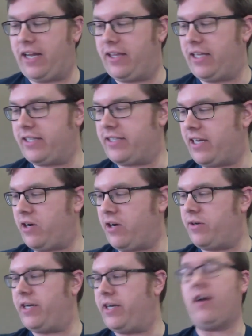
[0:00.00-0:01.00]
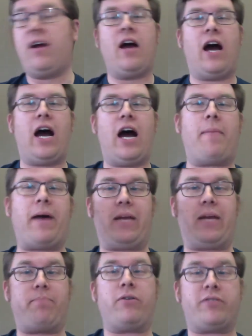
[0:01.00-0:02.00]
Let's get going here. I got a
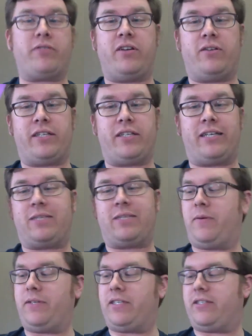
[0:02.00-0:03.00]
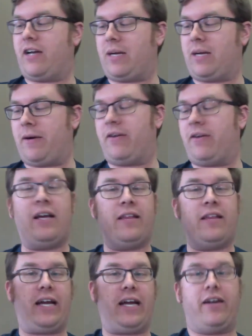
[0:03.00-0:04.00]
post-it note that tells me what to talk about.
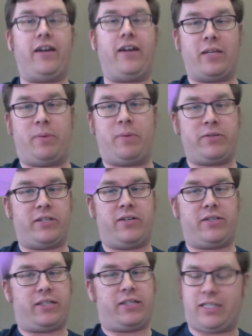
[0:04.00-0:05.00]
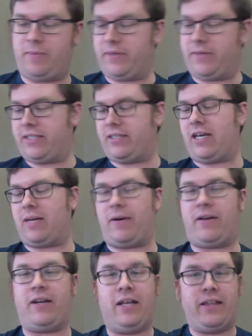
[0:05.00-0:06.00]
Then I got another post-it note that tells me what to talk about.